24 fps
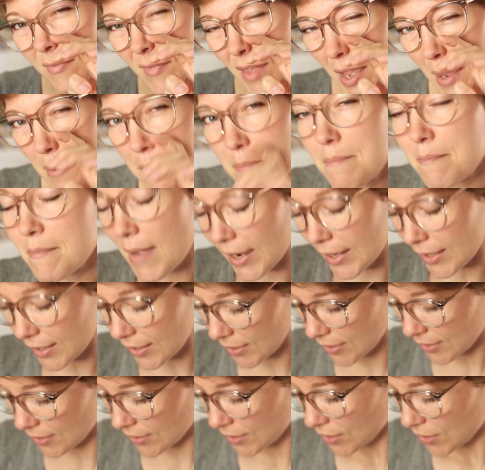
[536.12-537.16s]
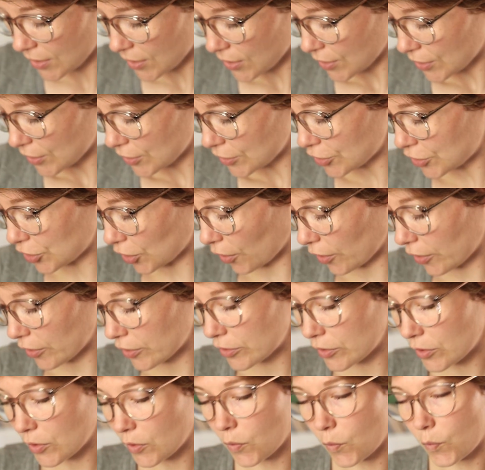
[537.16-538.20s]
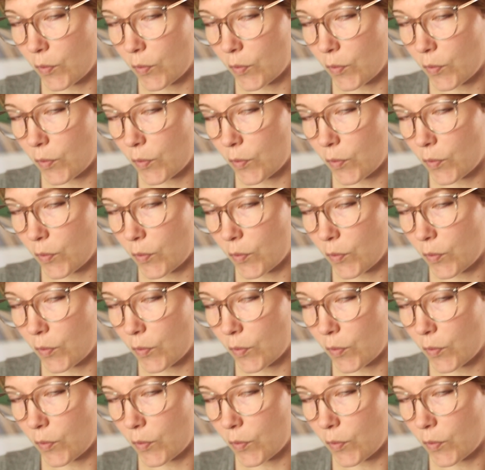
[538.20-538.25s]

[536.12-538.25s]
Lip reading: I might start